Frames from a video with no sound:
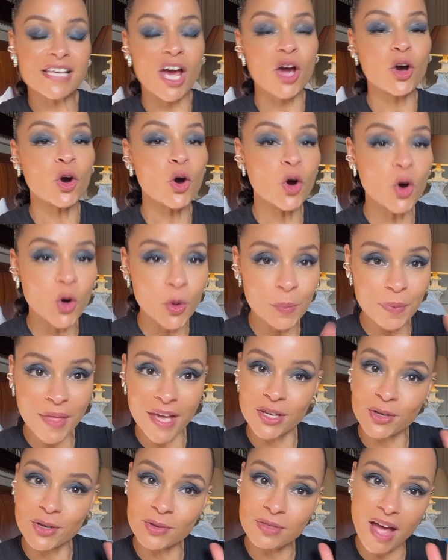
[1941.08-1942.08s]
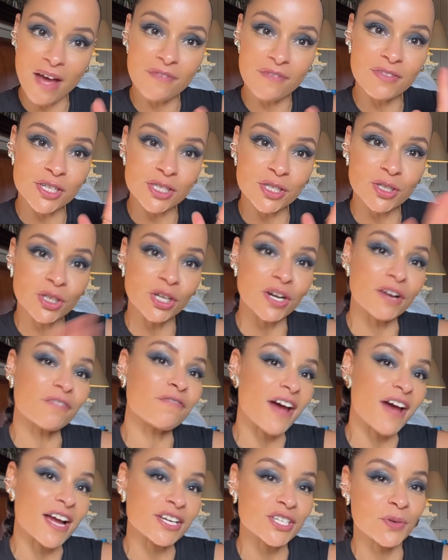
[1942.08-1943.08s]
I hope that you love this New York
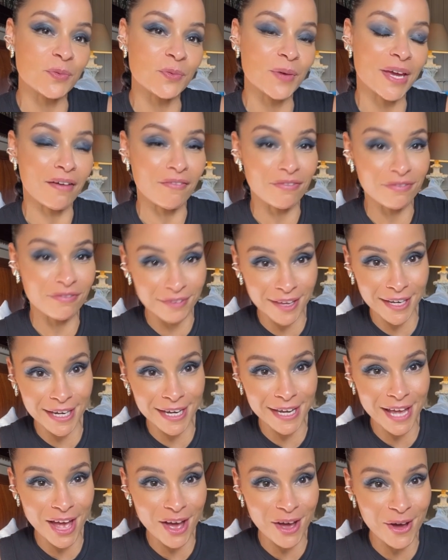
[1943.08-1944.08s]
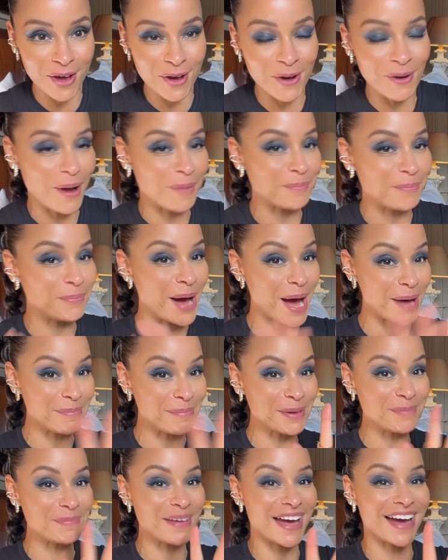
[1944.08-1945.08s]
Fashion Week video. I'm
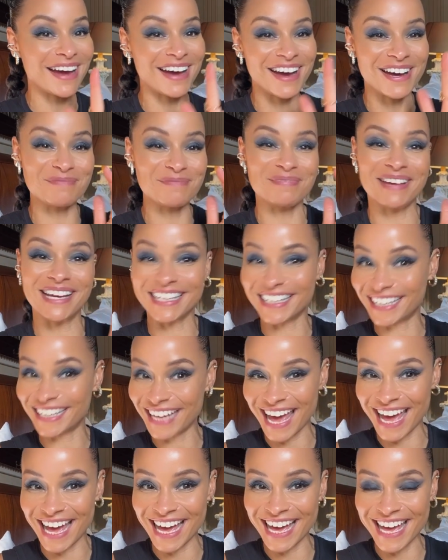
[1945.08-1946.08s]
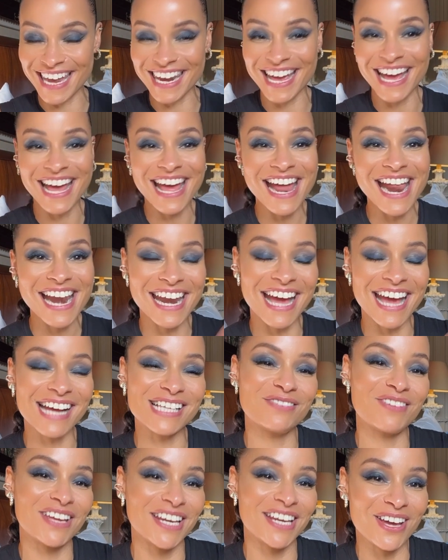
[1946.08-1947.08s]
popping back up again.
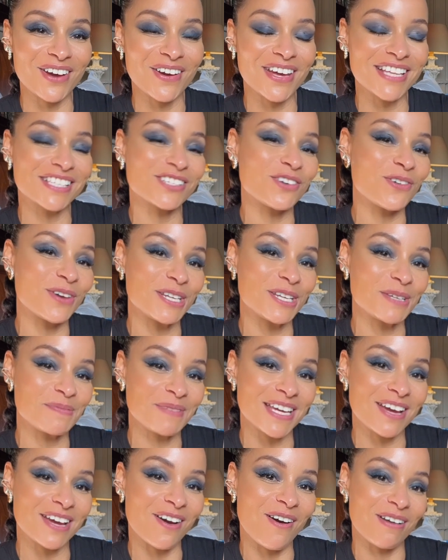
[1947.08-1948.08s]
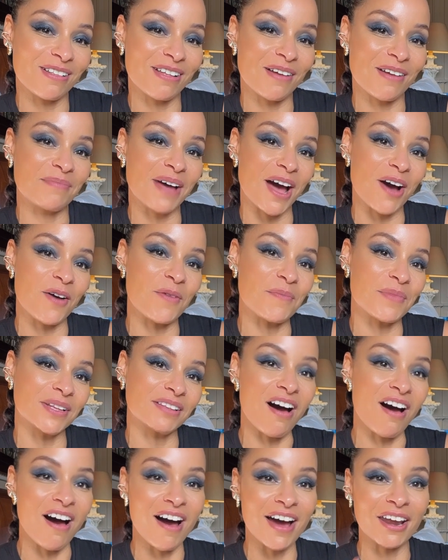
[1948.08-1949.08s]
Next video is going to be all about
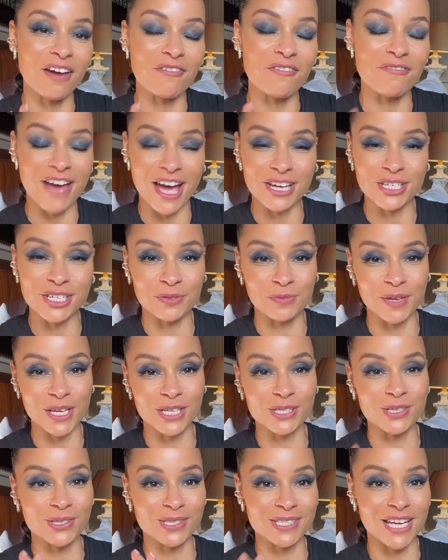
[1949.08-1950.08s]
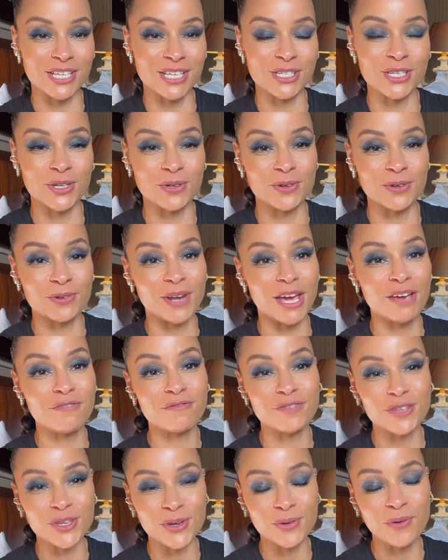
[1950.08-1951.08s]
Milan Fashion Week, so stay tuned.
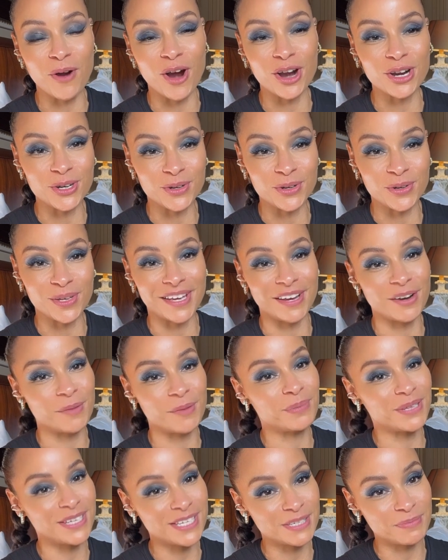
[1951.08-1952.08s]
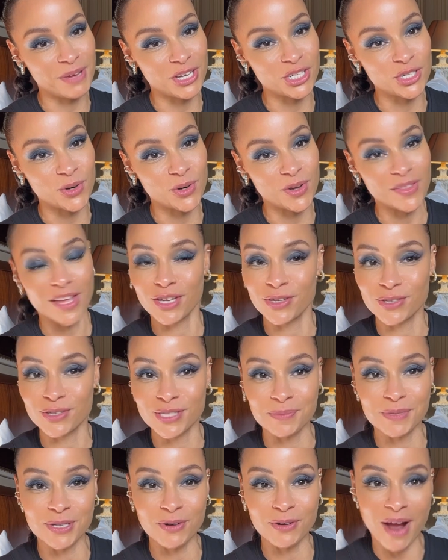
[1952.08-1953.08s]
If you are new here, please make sure that you
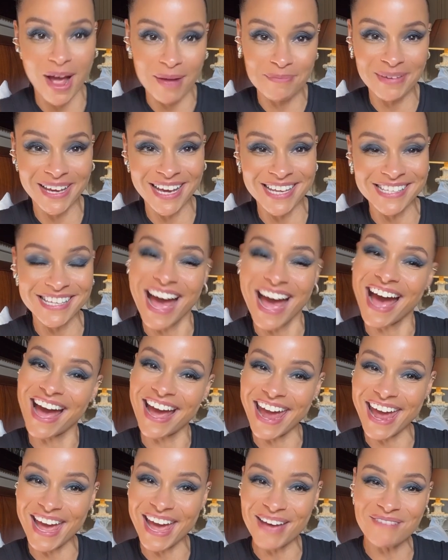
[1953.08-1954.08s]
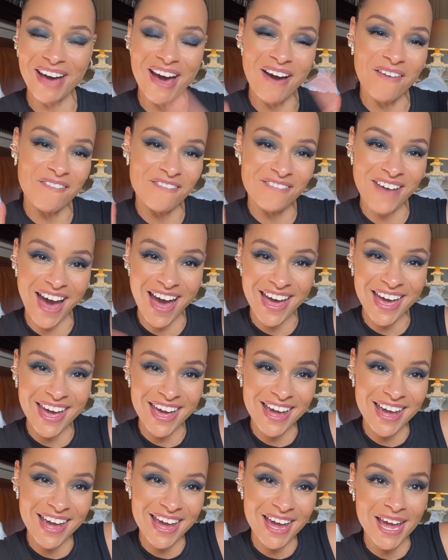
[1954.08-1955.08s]
subscribe because I am a
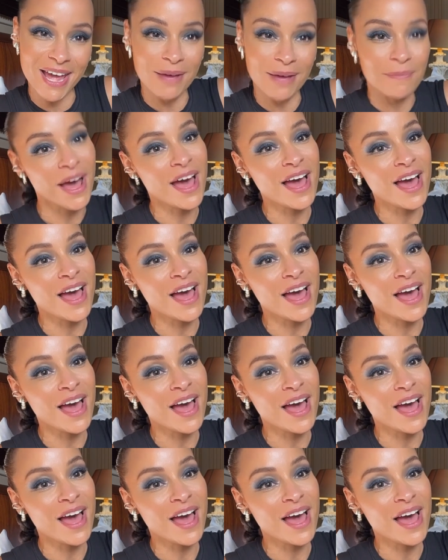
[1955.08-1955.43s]
vibe.